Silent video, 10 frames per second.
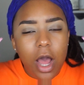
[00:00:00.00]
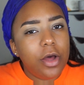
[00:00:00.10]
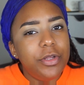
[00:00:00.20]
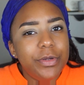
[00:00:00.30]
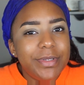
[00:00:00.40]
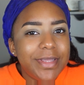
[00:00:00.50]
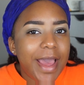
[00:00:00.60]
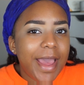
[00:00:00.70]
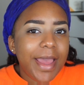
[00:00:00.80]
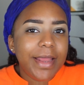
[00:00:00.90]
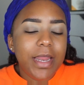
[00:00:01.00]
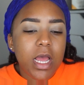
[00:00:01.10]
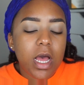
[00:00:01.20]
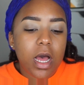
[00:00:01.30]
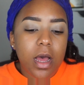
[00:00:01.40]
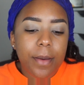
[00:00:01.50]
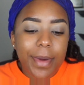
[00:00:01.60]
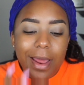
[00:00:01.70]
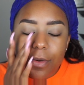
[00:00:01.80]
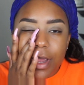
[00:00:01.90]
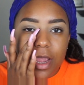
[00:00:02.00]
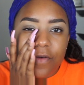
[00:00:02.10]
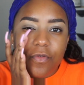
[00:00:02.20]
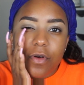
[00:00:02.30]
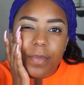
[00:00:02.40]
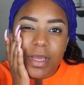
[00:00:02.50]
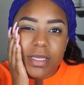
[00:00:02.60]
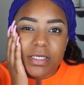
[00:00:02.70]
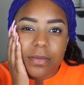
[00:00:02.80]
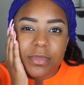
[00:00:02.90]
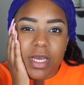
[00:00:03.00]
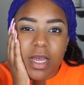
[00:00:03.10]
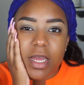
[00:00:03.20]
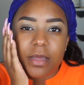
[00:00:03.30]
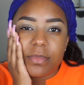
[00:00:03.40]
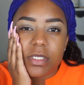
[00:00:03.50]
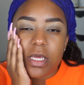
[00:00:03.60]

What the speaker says: I'll use that, but I don't care for it because sometimes